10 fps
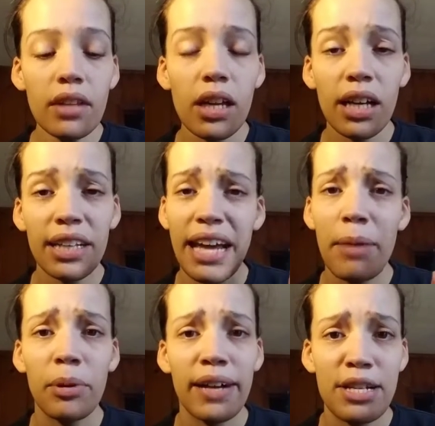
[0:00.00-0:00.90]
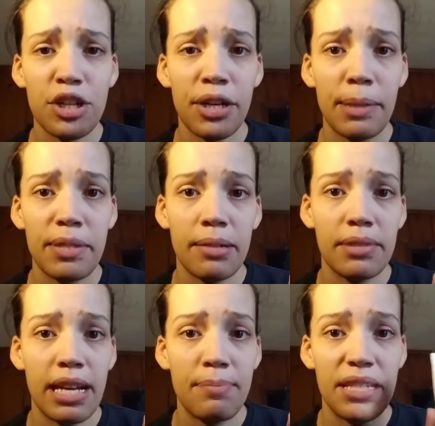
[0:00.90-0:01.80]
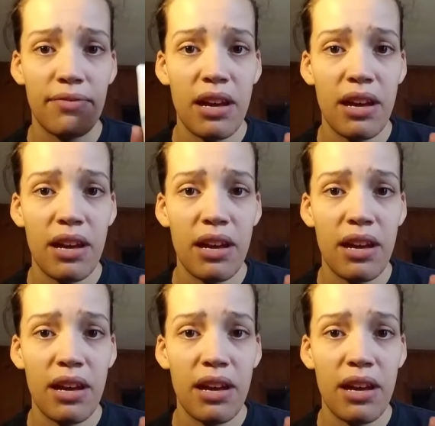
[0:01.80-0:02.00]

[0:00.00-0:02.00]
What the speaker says: diaper rash cream sometimes if